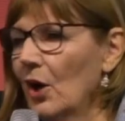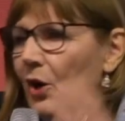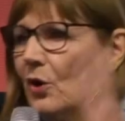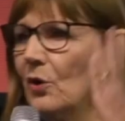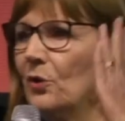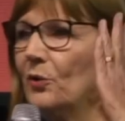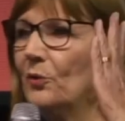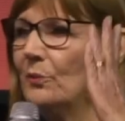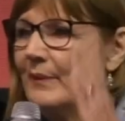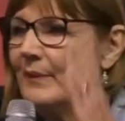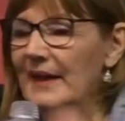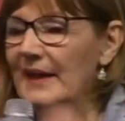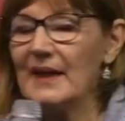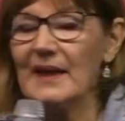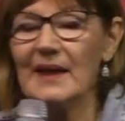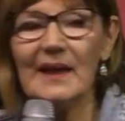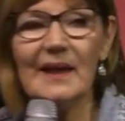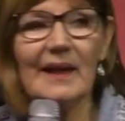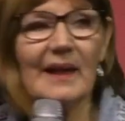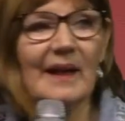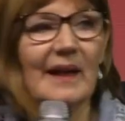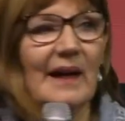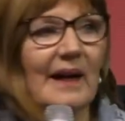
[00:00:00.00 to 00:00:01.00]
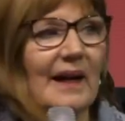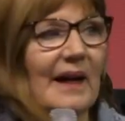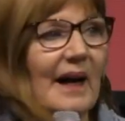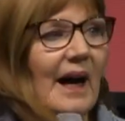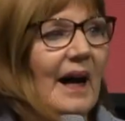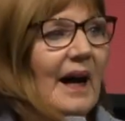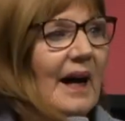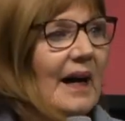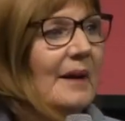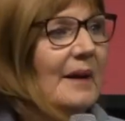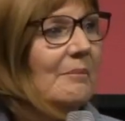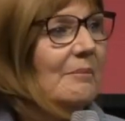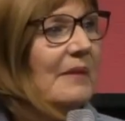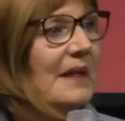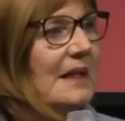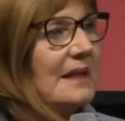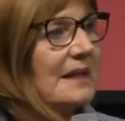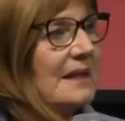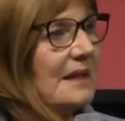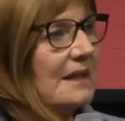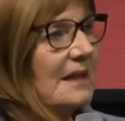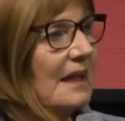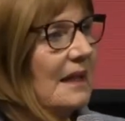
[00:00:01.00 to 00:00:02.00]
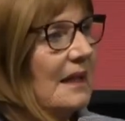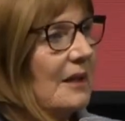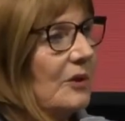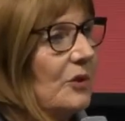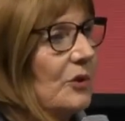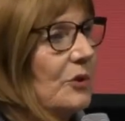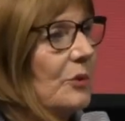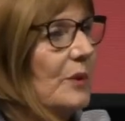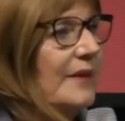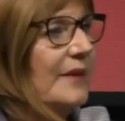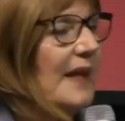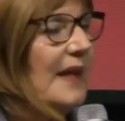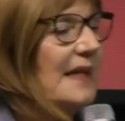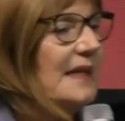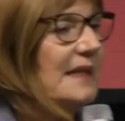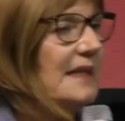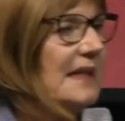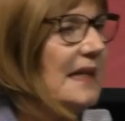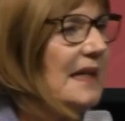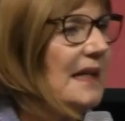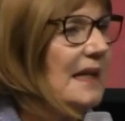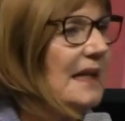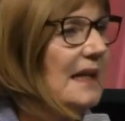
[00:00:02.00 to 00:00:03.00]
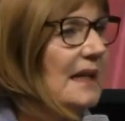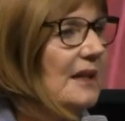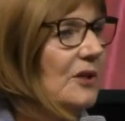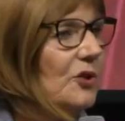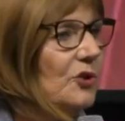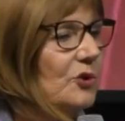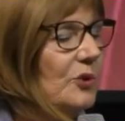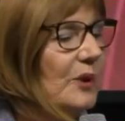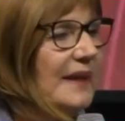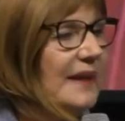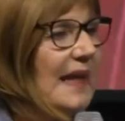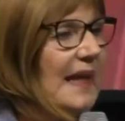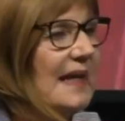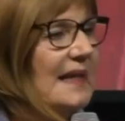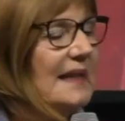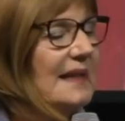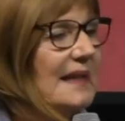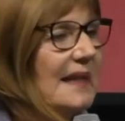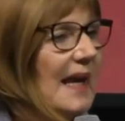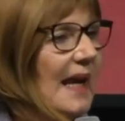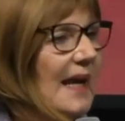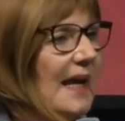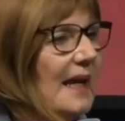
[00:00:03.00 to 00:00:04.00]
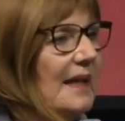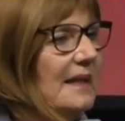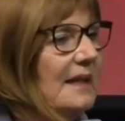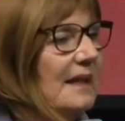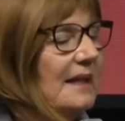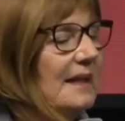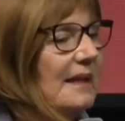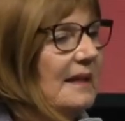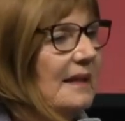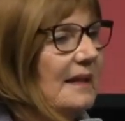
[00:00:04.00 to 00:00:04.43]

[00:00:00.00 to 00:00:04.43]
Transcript: oh me, I missed, look what they did, look what they said.